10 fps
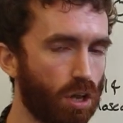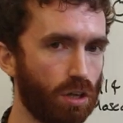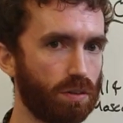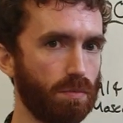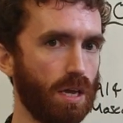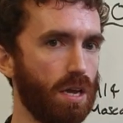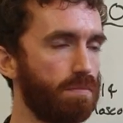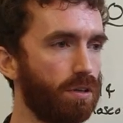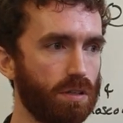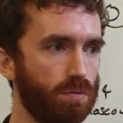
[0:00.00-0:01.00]
a lot to me, a
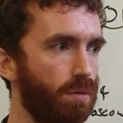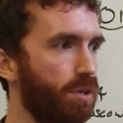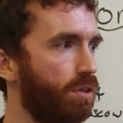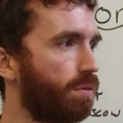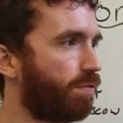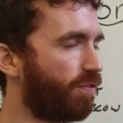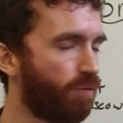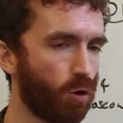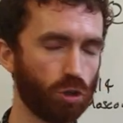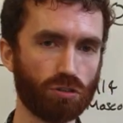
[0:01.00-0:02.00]
Muslim woman who
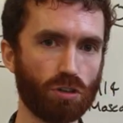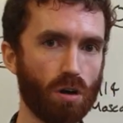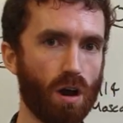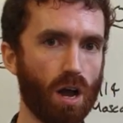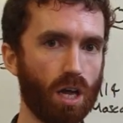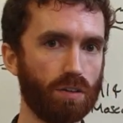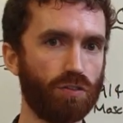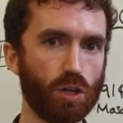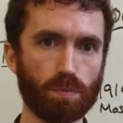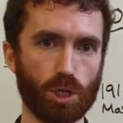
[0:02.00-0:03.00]
fought so hard
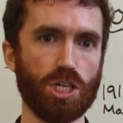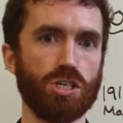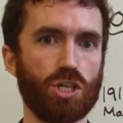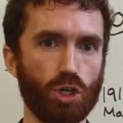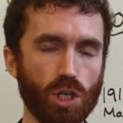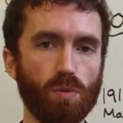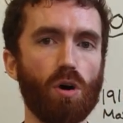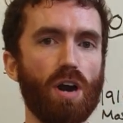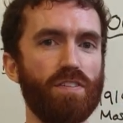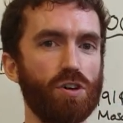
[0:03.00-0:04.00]
for the British during the
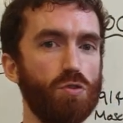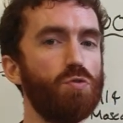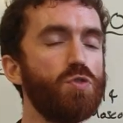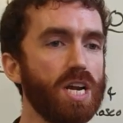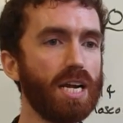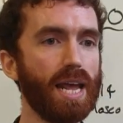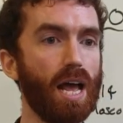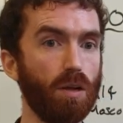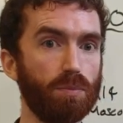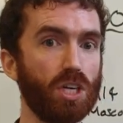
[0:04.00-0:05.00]
war effort, who really
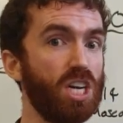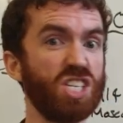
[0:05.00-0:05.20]
helped.